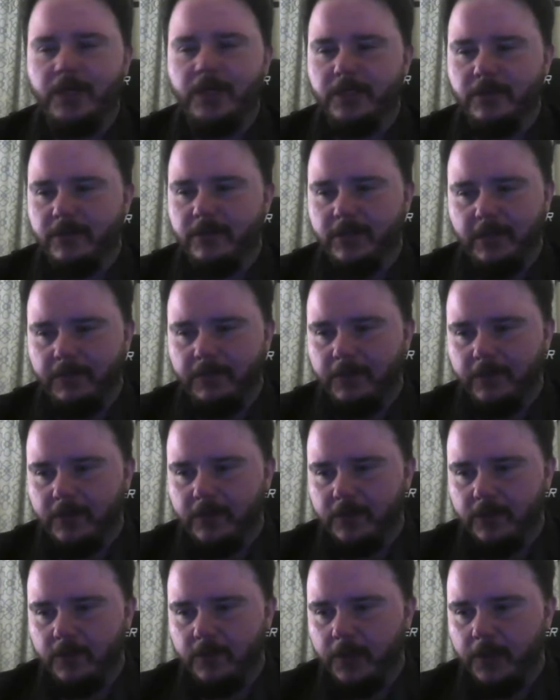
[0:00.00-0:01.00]
Voice or
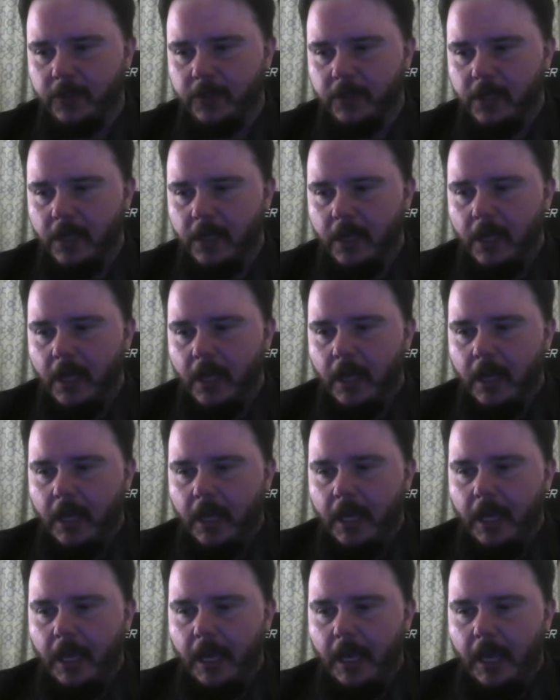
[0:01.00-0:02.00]
something stupid,
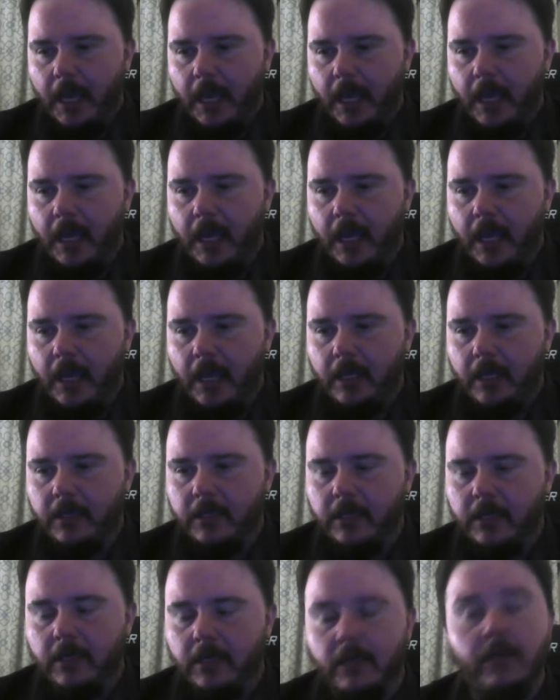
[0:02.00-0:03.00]

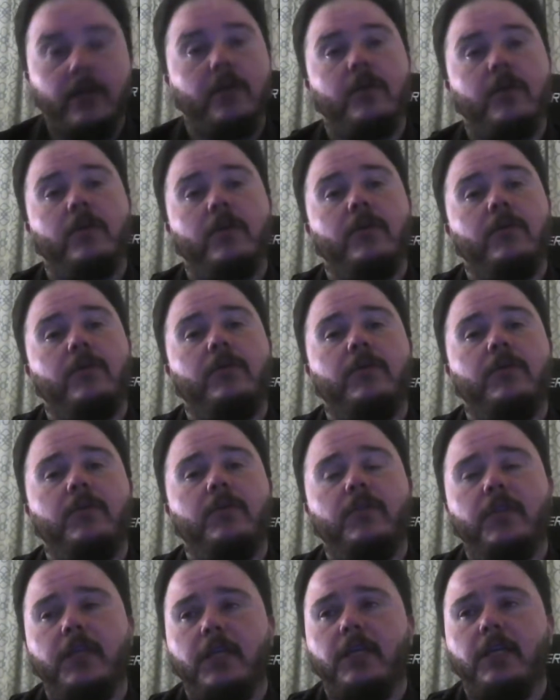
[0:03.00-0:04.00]
and
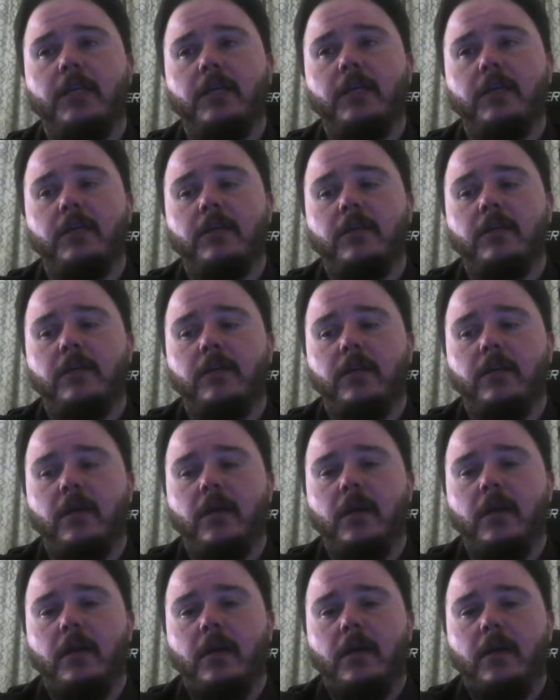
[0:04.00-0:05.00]

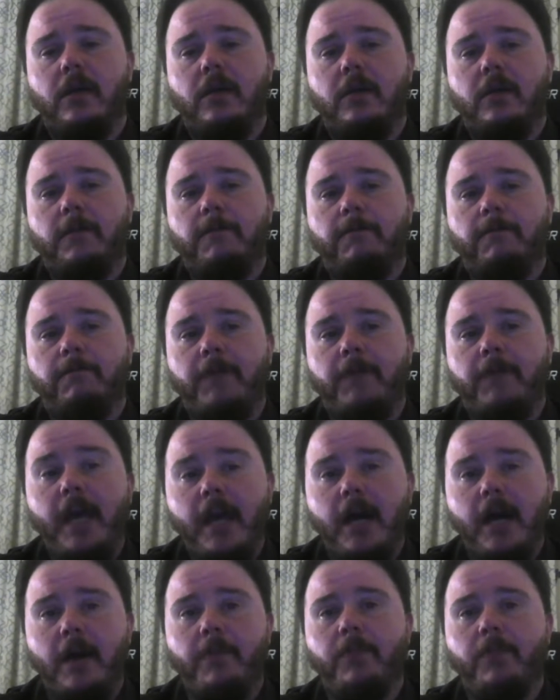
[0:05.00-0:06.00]
the
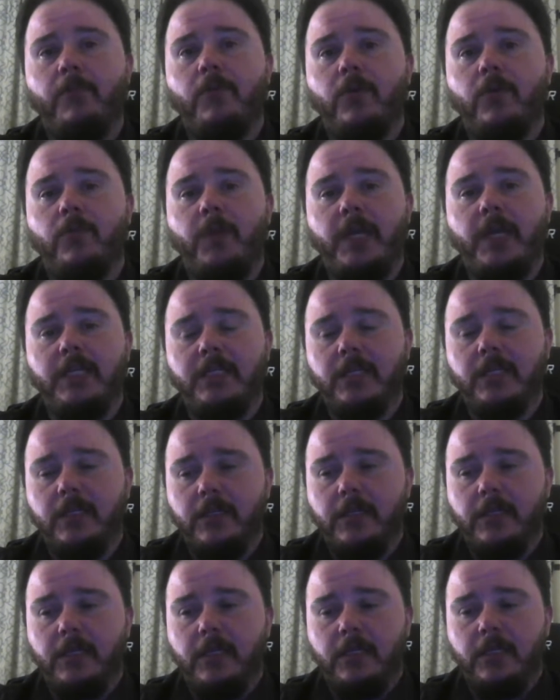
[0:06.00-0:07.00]
app will
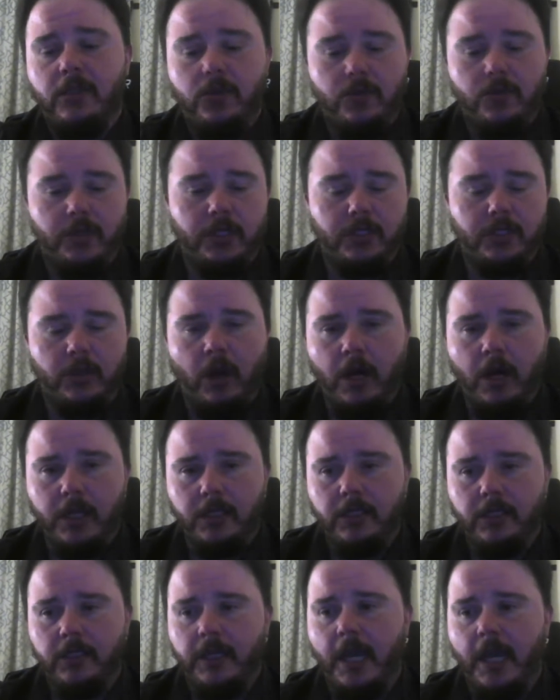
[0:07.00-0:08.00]
basically you can
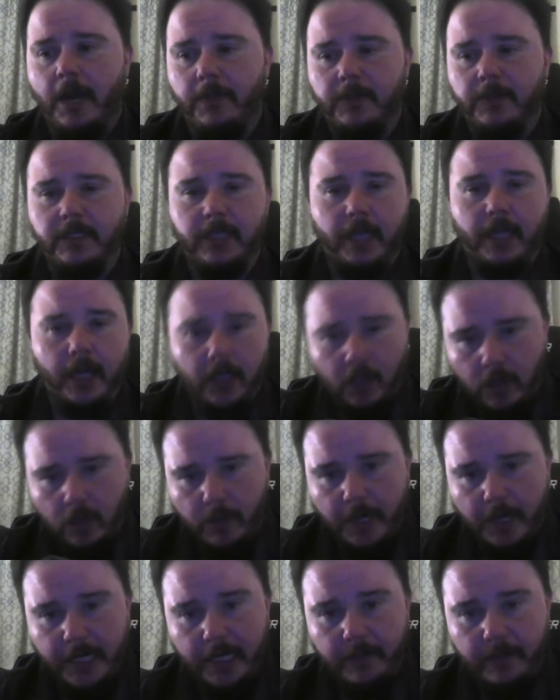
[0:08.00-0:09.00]
talk into the app and say
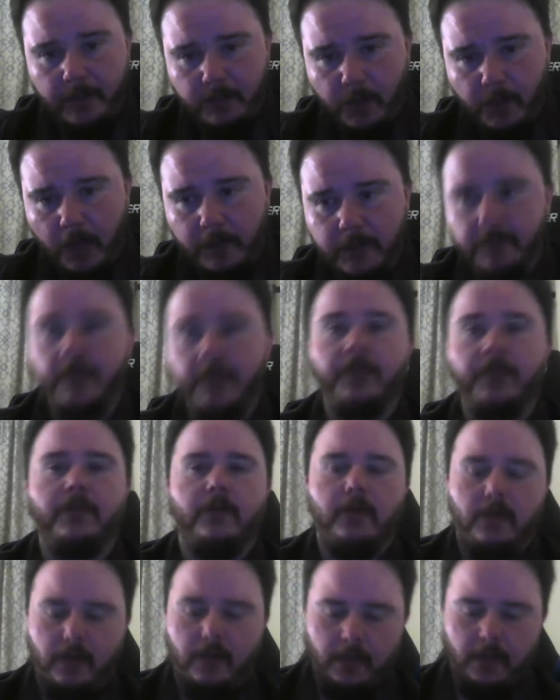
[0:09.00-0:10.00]
hello my name is bob
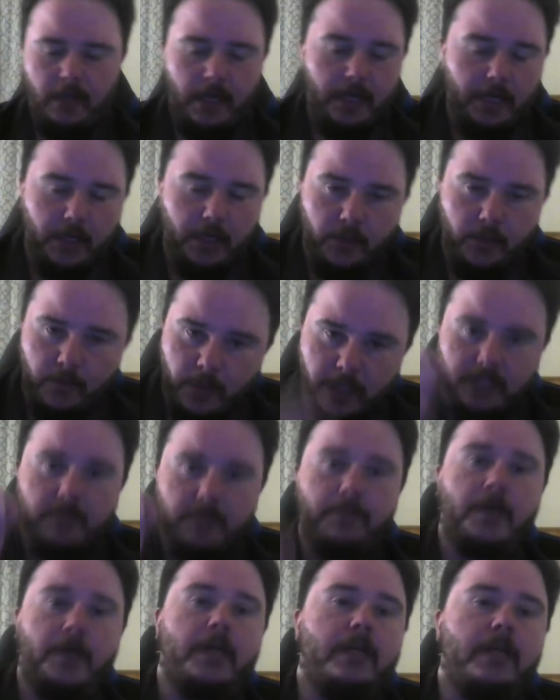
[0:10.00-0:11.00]
smith and then you
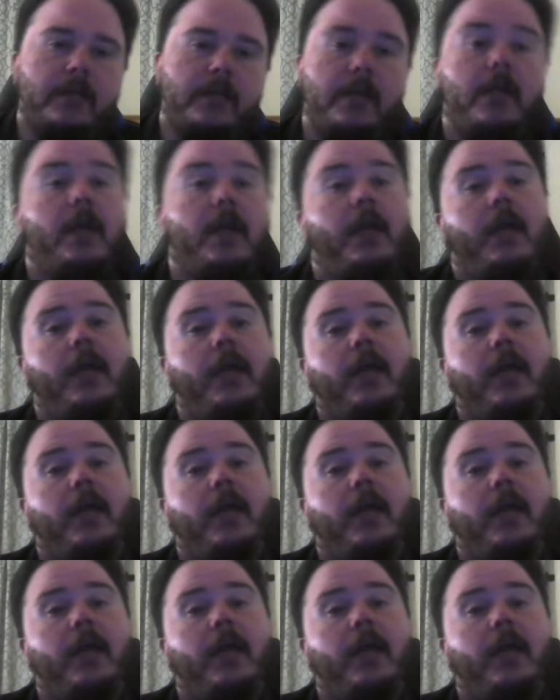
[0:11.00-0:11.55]
press a button